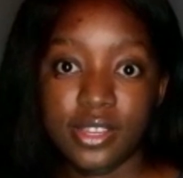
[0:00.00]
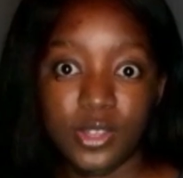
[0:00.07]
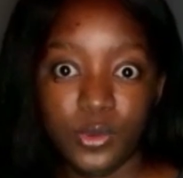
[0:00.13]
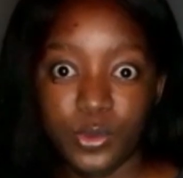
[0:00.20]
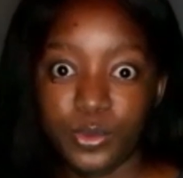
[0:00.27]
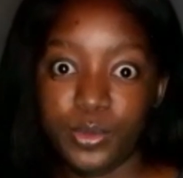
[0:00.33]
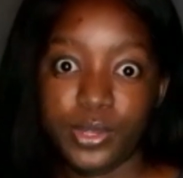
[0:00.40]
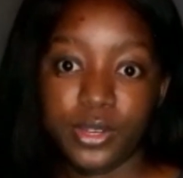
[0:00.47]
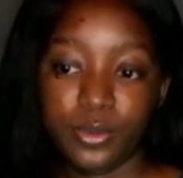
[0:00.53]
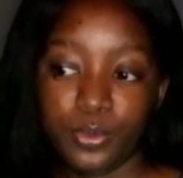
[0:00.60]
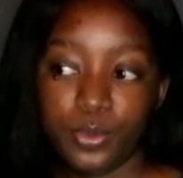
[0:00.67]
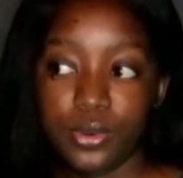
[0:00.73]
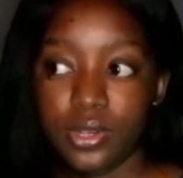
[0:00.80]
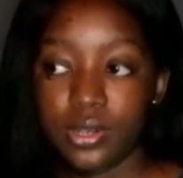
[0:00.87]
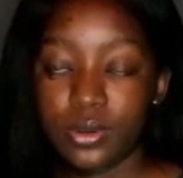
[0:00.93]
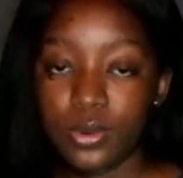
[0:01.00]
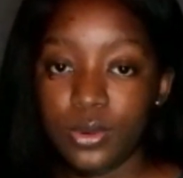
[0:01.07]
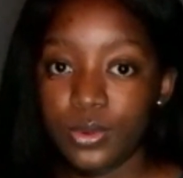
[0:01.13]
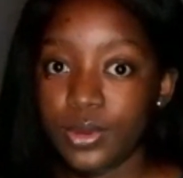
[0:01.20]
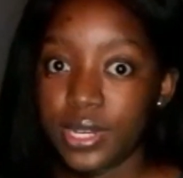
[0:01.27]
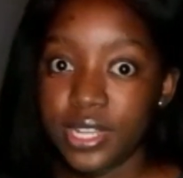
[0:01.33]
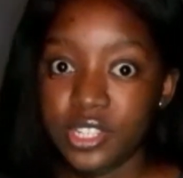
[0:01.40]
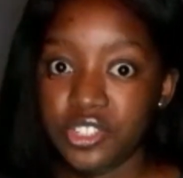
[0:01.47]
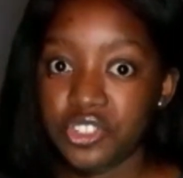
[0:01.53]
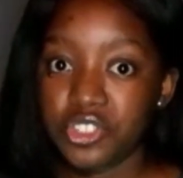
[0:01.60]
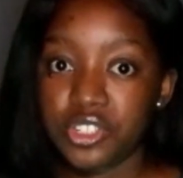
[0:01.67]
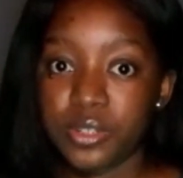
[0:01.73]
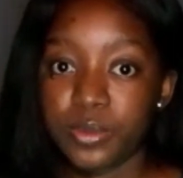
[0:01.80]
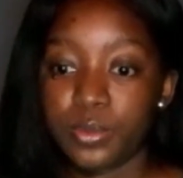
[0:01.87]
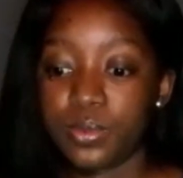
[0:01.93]
it would be a pretty cool
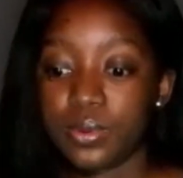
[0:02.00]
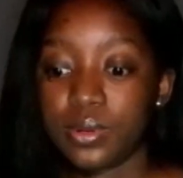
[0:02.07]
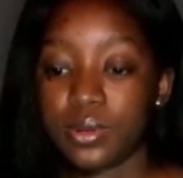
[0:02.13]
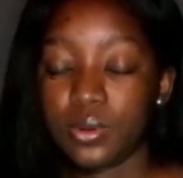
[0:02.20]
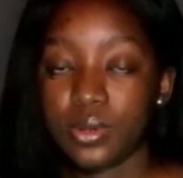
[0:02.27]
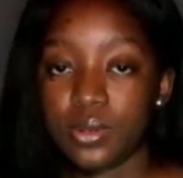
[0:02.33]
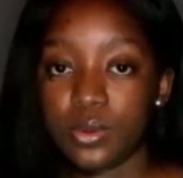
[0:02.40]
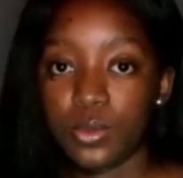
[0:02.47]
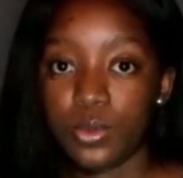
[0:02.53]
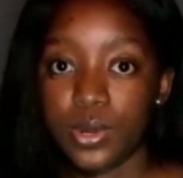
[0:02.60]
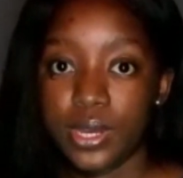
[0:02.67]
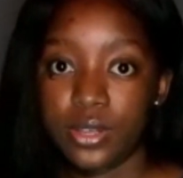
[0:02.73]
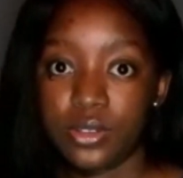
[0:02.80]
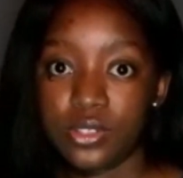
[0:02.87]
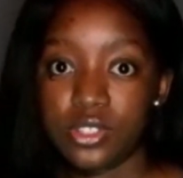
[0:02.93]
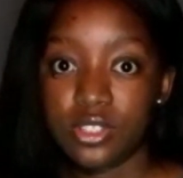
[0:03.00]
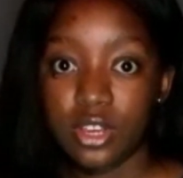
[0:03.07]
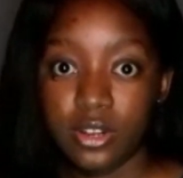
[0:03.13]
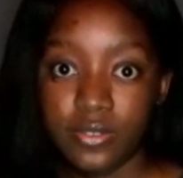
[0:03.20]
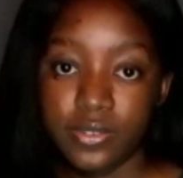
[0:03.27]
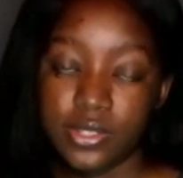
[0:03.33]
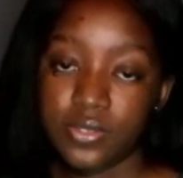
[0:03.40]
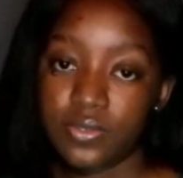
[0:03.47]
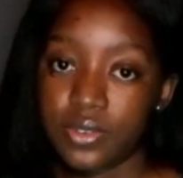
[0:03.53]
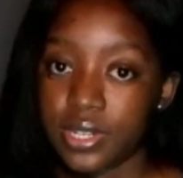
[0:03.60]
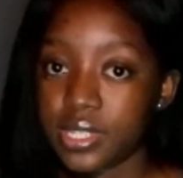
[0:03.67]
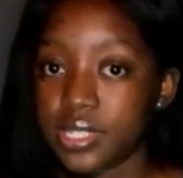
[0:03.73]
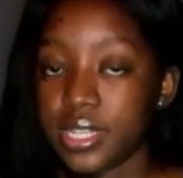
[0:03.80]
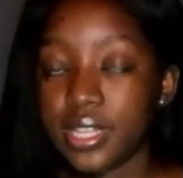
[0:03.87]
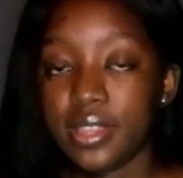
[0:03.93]
relationship where you start off as
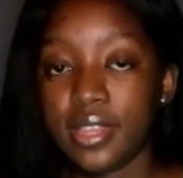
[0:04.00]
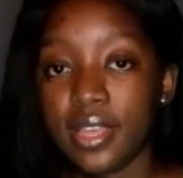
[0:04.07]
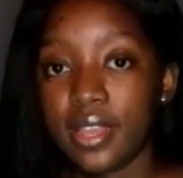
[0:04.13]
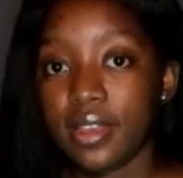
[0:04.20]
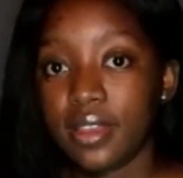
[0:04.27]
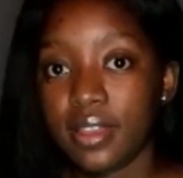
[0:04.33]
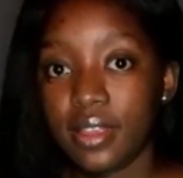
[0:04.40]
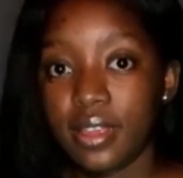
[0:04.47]
friends and then